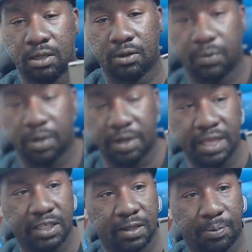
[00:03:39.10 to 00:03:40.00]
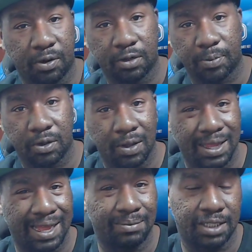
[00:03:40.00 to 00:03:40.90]
real easy to portable,
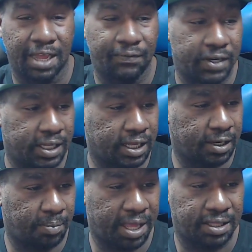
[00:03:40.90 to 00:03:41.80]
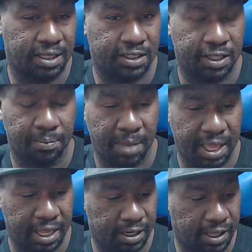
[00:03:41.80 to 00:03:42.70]
I'm definitely gonna make this the
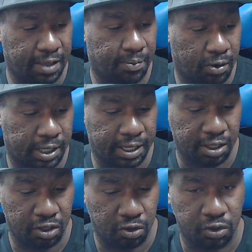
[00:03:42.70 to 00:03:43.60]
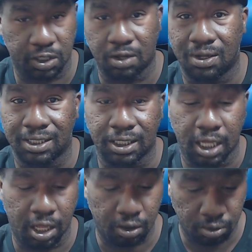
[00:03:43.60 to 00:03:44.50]
main keyboard I use on the
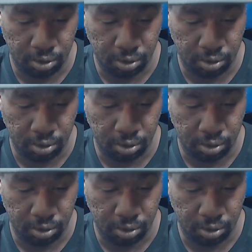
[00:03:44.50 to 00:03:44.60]
go.